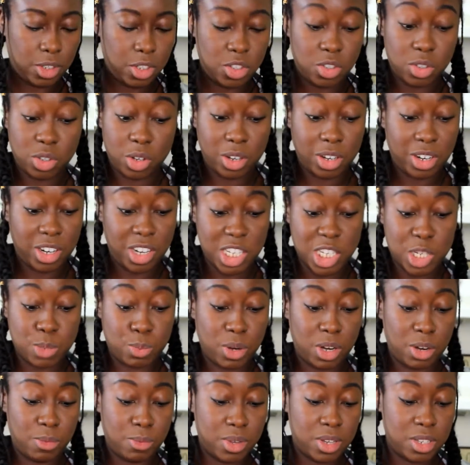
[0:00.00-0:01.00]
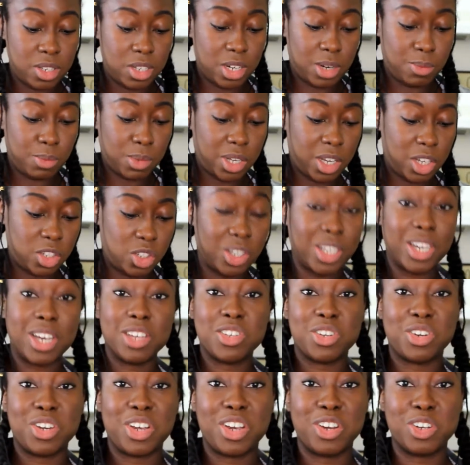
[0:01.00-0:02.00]
is all an experiment, and I'm glad you guys
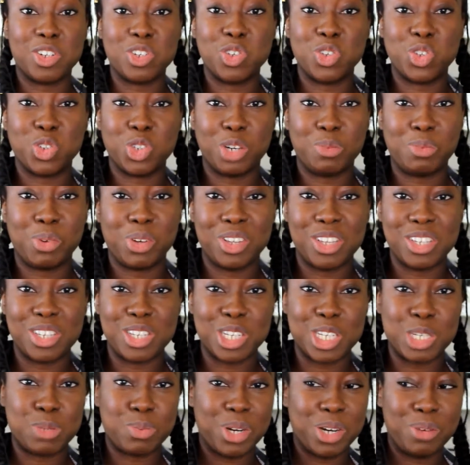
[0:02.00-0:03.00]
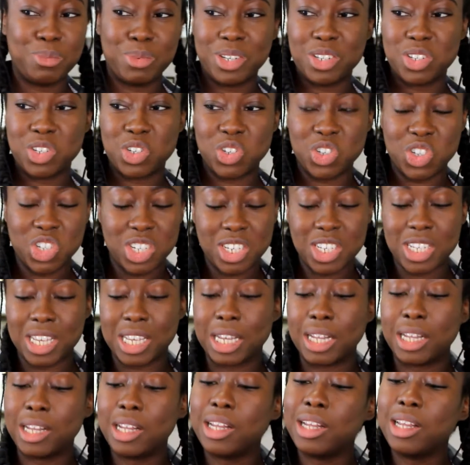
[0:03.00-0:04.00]
are here to join me on this experiment. So just a
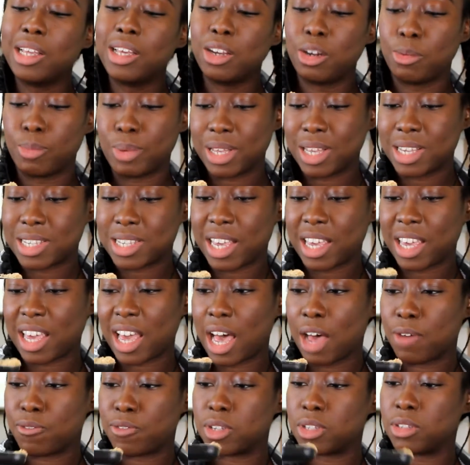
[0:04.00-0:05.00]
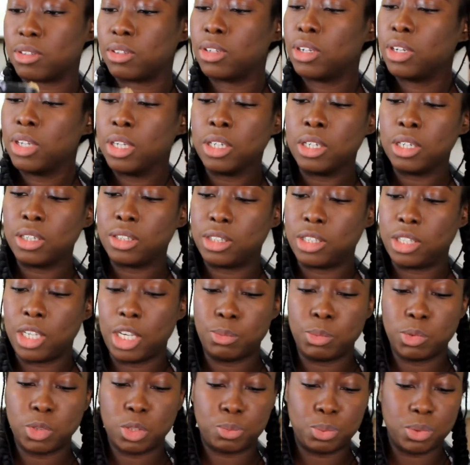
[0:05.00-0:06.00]
little bit, that's like half the
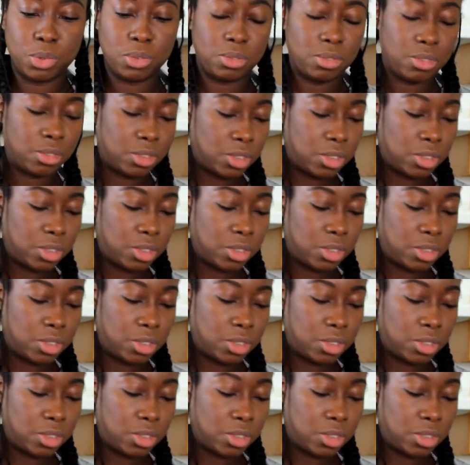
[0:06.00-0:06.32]
tablespoon.